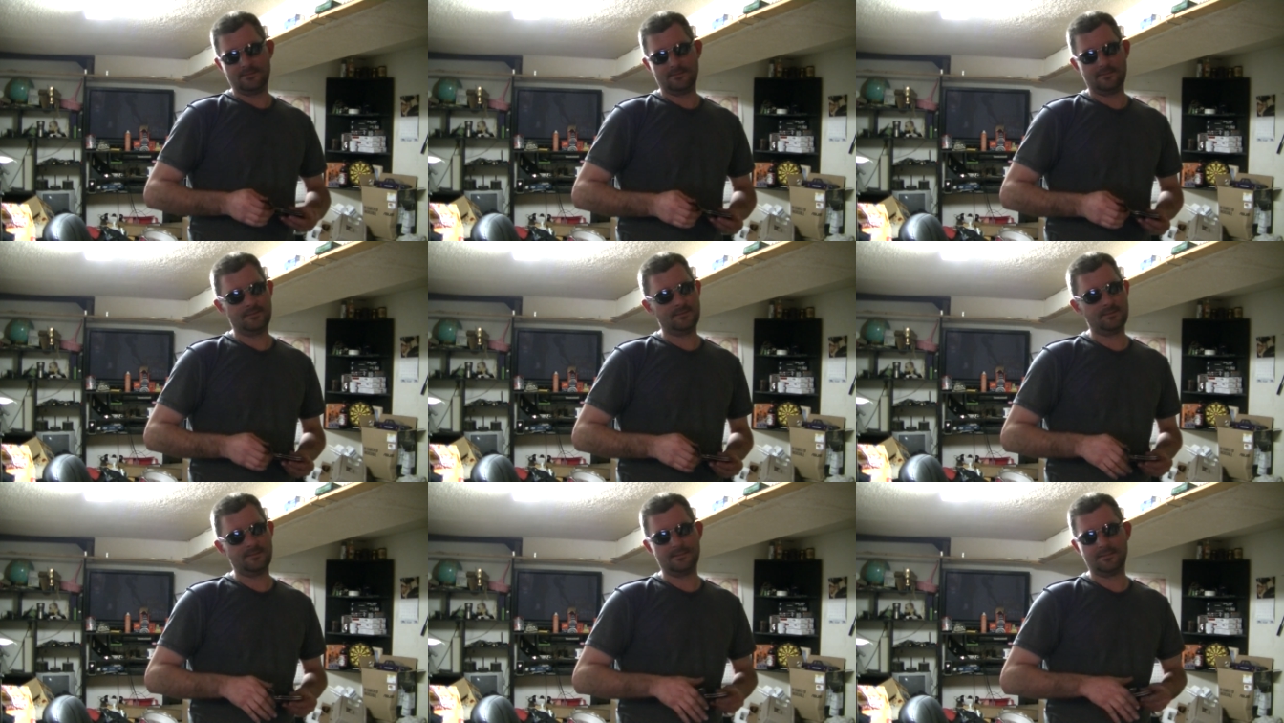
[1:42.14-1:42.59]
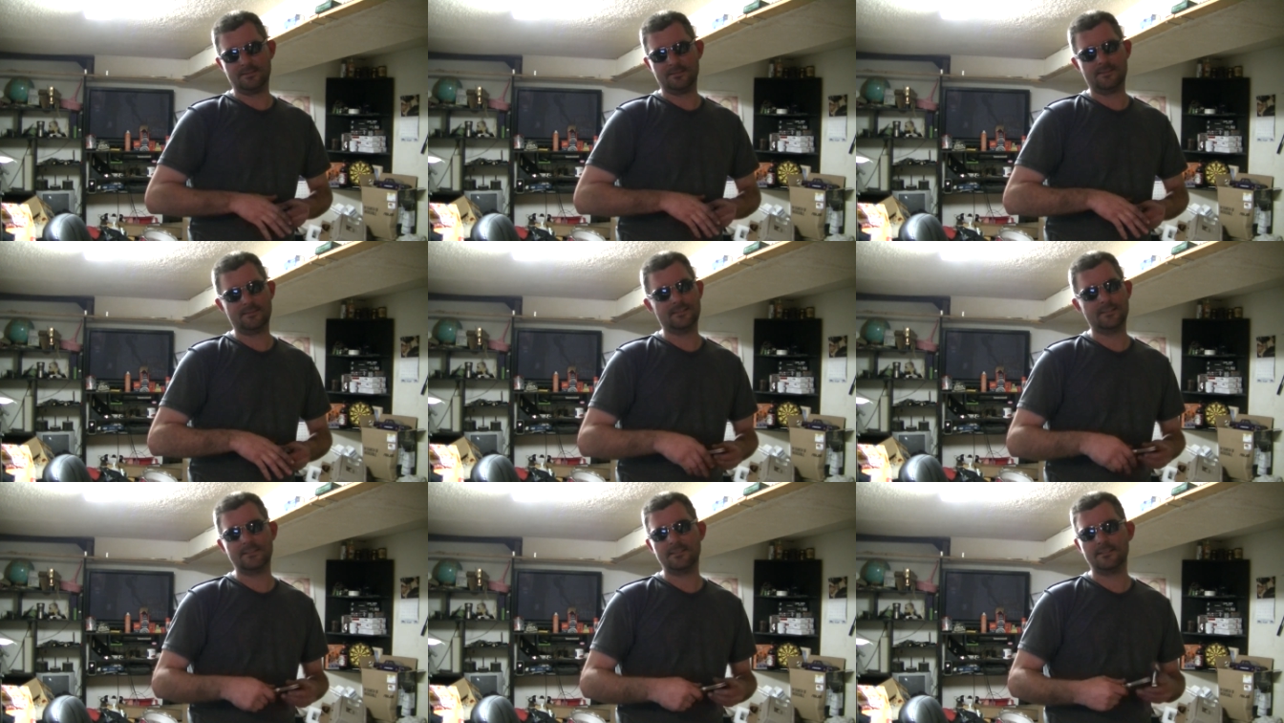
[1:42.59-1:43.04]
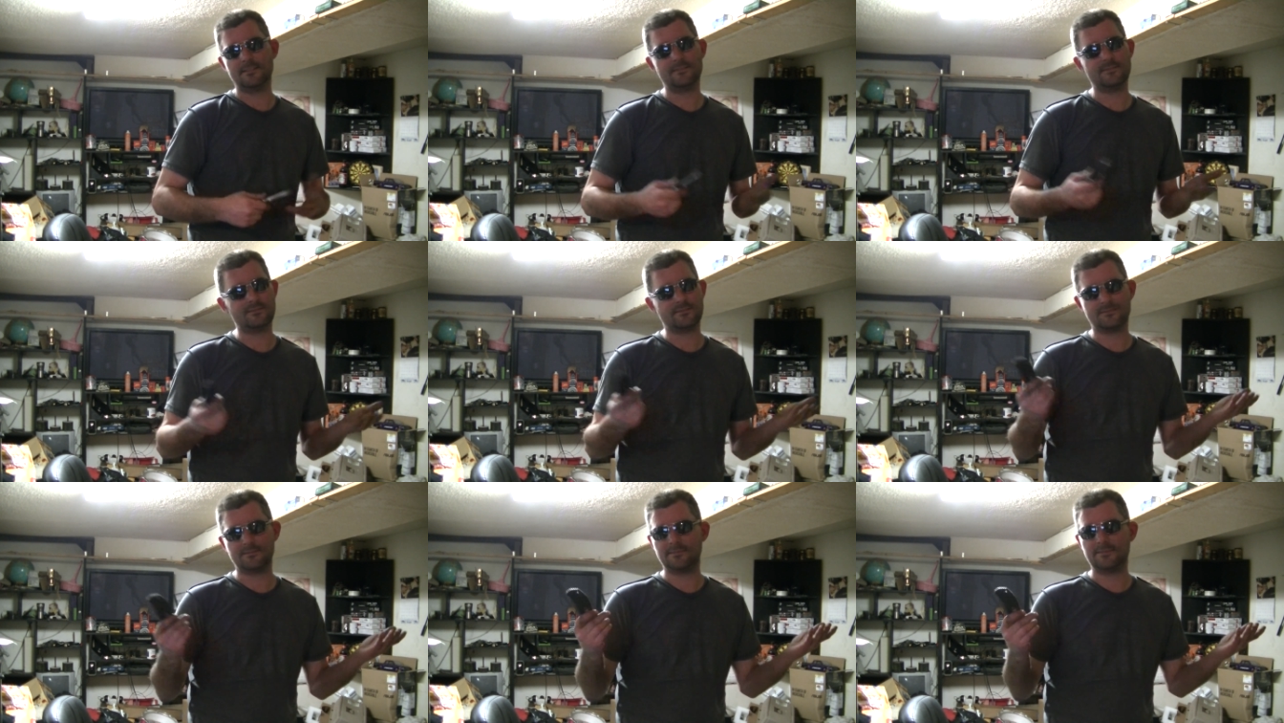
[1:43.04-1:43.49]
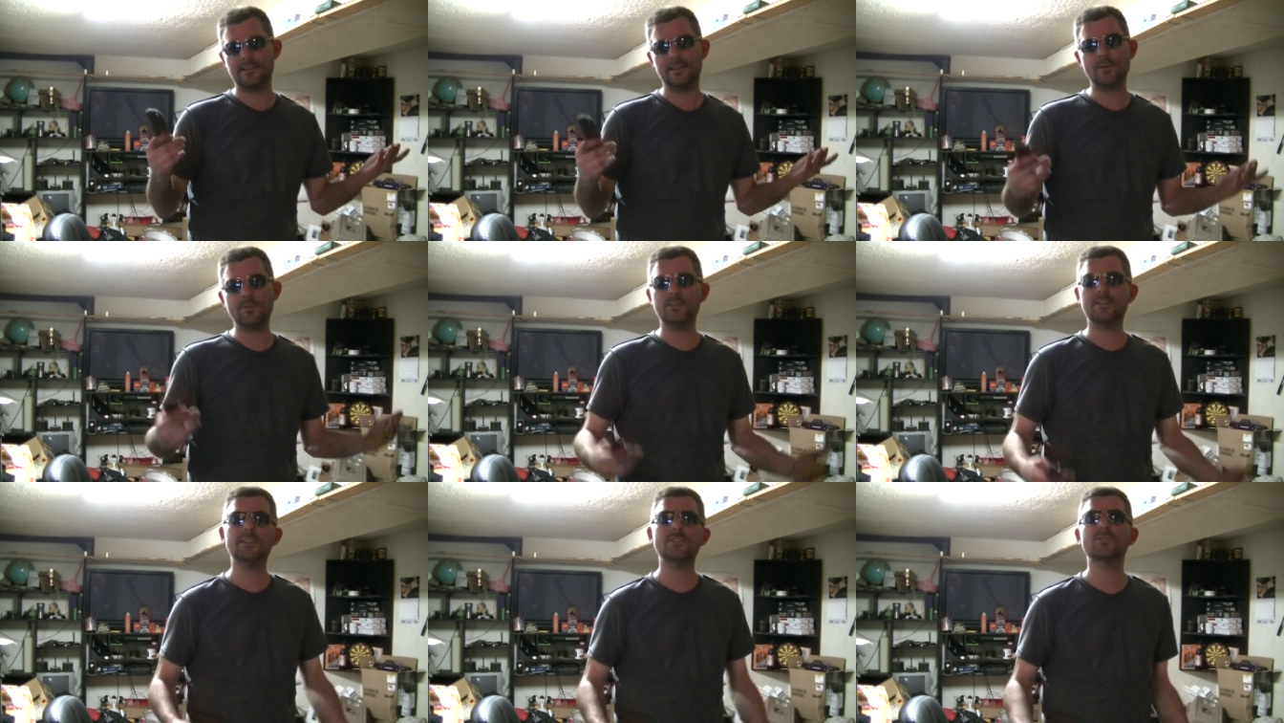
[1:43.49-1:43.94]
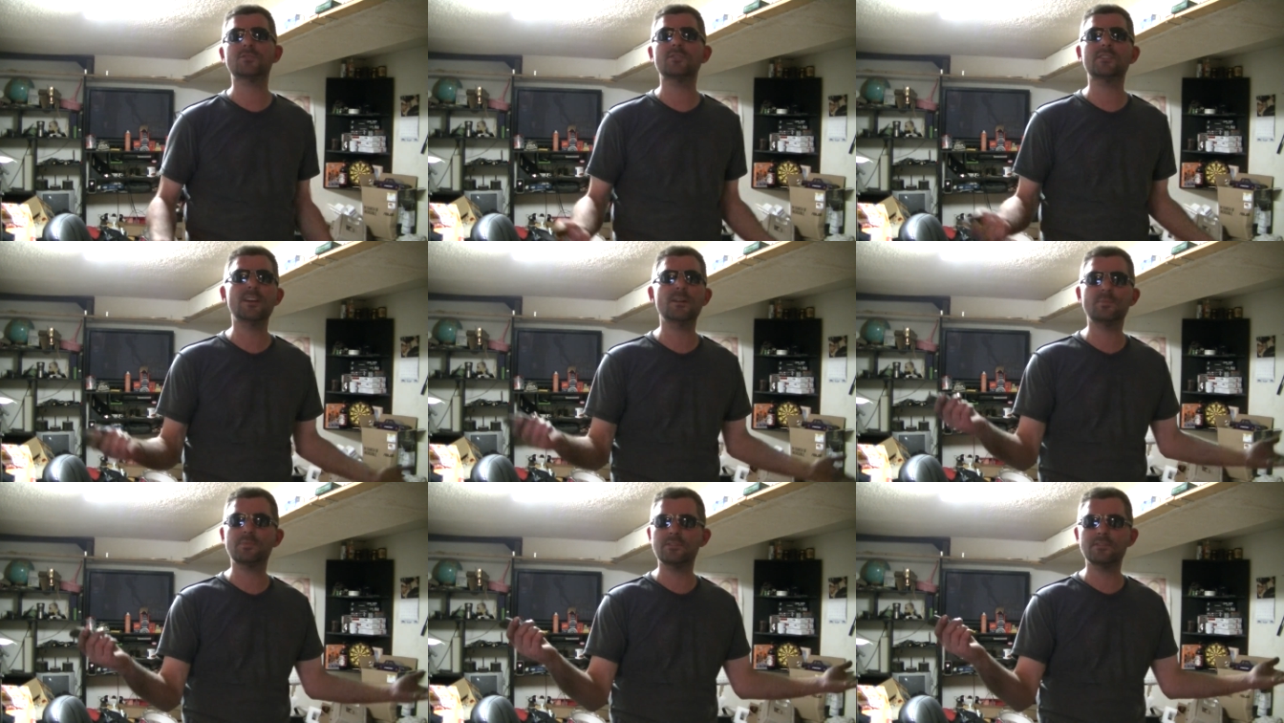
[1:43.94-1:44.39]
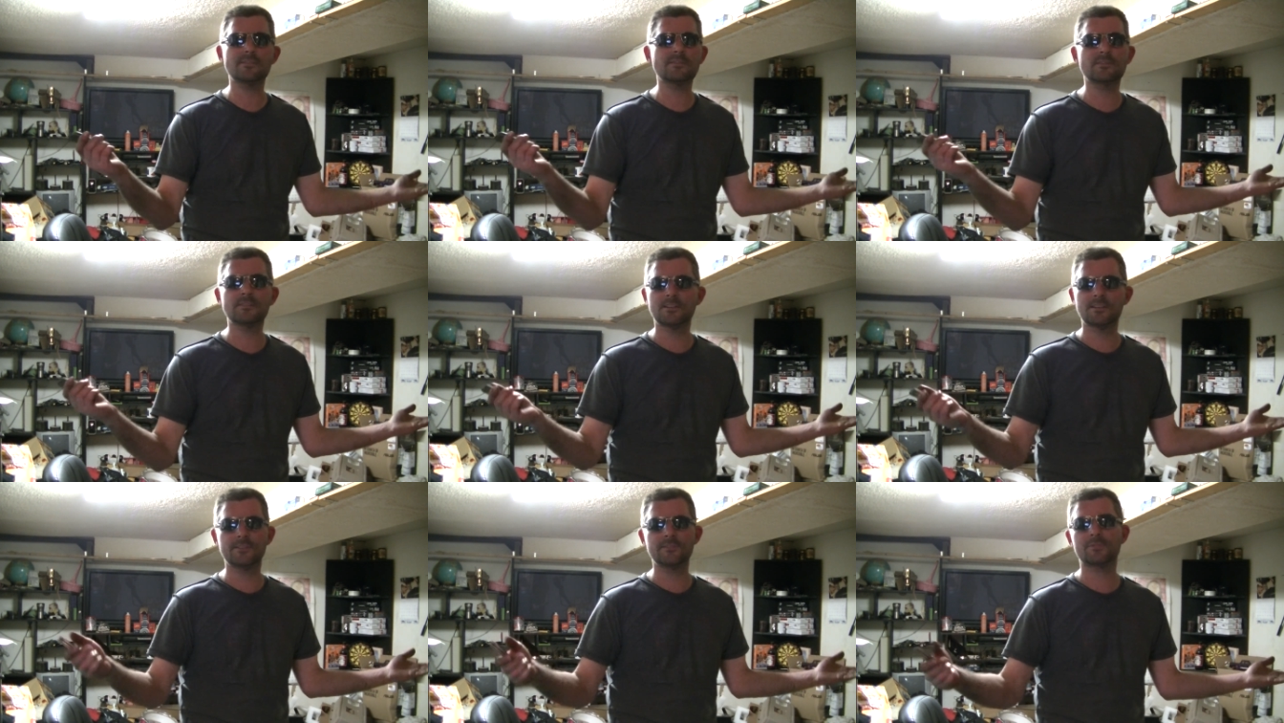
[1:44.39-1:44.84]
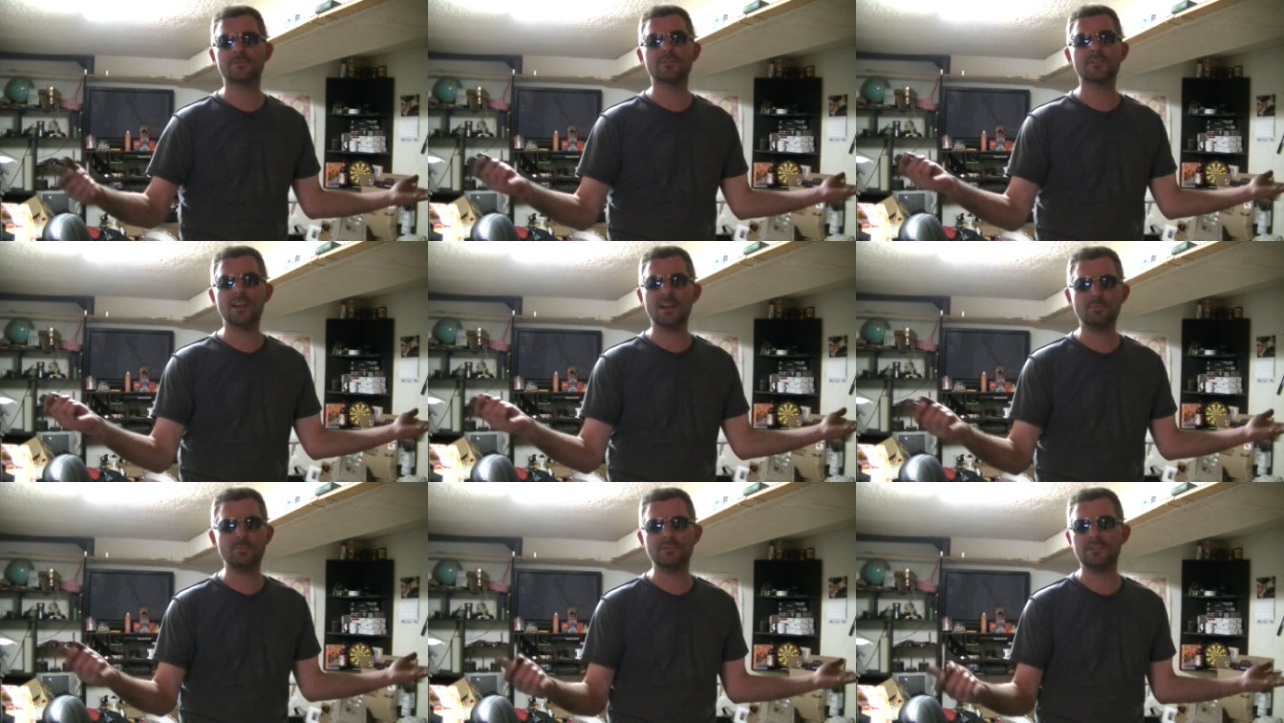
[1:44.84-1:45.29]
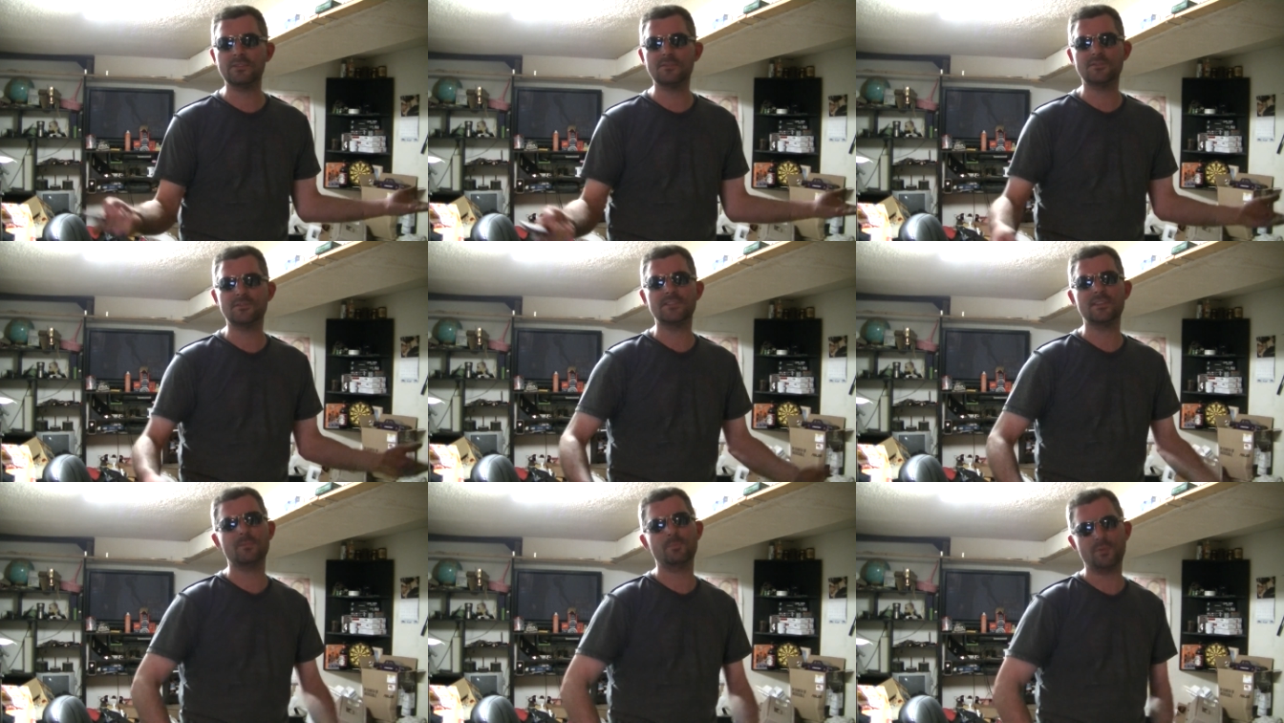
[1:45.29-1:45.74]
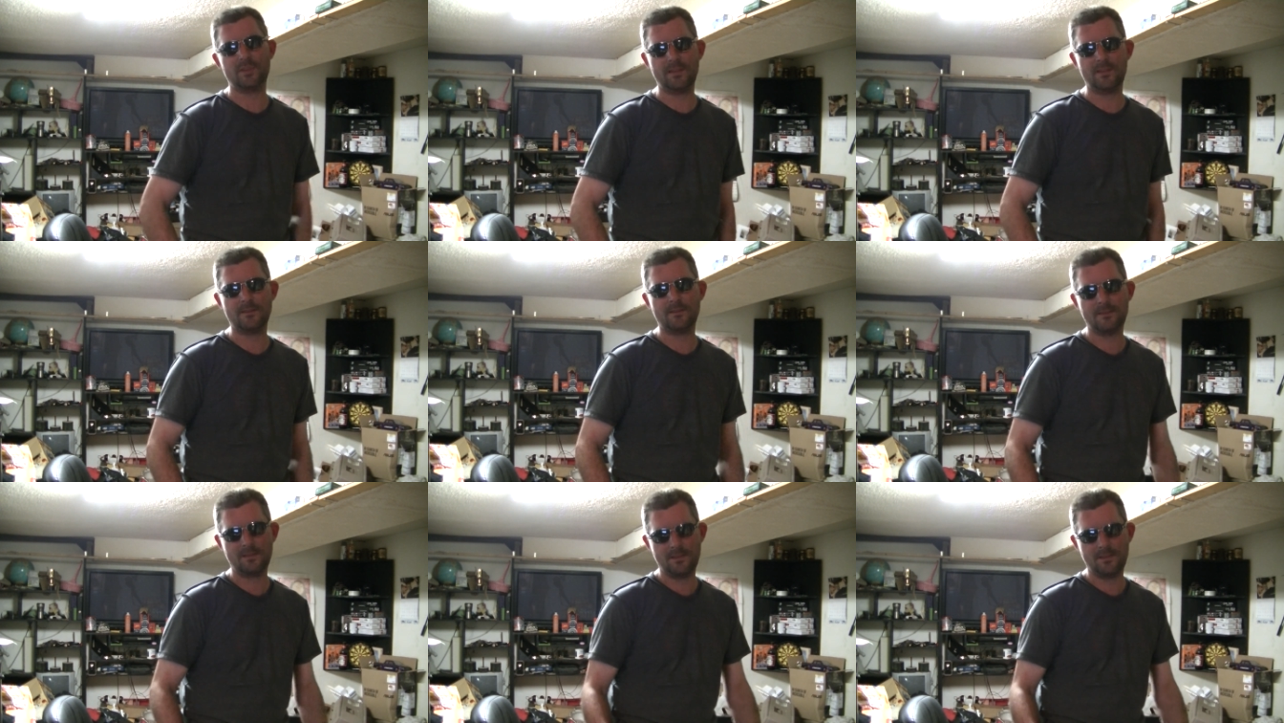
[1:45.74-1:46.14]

I don't know. How can a trapper trap without jimping